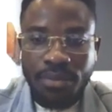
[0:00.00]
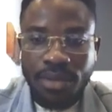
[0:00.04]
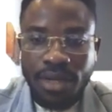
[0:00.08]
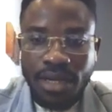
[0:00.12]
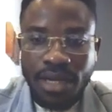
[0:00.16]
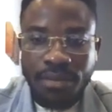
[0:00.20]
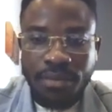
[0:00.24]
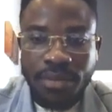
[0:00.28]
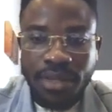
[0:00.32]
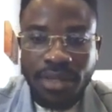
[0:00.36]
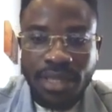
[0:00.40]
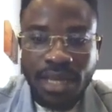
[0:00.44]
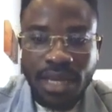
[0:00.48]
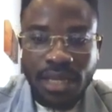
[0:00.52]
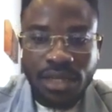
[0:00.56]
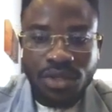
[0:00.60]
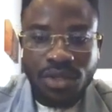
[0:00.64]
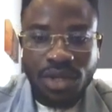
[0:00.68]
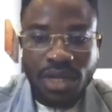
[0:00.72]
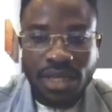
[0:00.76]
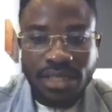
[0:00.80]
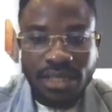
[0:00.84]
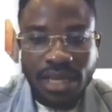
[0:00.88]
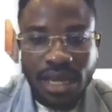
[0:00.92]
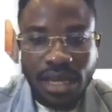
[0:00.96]
limited
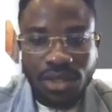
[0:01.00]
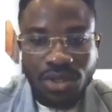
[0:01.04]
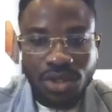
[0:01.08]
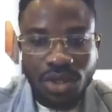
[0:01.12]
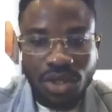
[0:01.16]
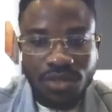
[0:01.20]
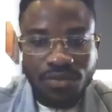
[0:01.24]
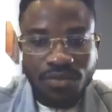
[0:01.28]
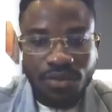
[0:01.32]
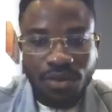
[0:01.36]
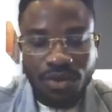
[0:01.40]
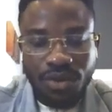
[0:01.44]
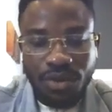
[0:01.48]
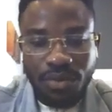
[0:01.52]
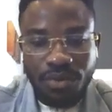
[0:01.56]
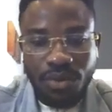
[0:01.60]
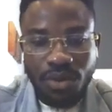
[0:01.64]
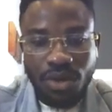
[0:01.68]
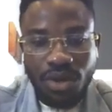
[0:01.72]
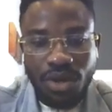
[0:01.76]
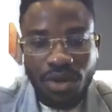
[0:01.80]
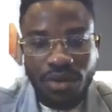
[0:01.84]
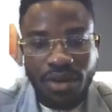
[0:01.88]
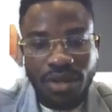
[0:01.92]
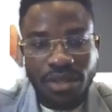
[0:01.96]
transactions for
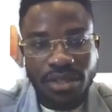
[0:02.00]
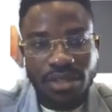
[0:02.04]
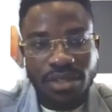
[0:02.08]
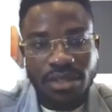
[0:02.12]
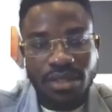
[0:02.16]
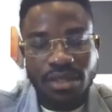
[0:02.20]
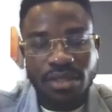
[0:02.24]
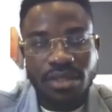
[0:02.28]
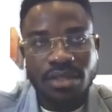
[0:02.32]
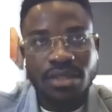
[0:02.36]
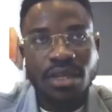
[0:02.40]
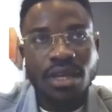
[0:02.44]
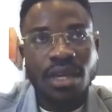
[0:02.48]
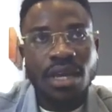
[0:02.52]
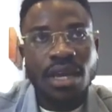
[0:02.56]
cryptocurrencies,